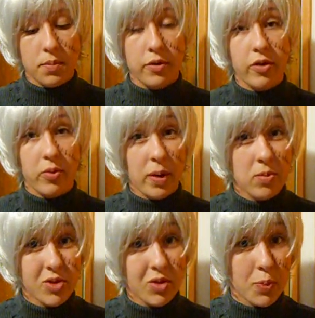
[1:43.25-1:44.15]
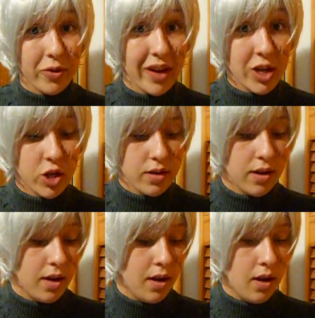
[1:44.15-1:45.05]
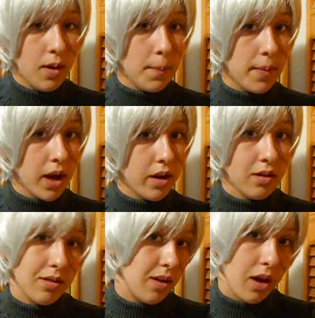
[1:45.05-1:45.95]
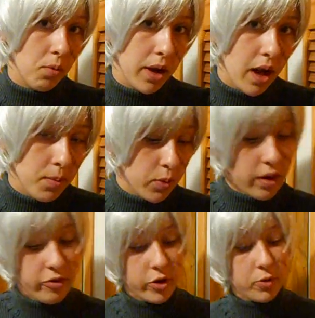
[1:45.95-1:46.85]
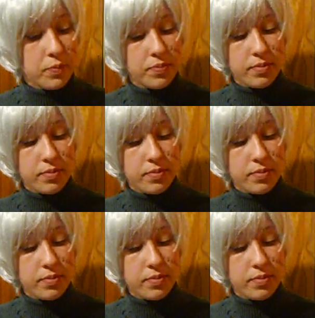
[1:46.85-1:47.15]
if you have problems with perfection, my style might not be right for you.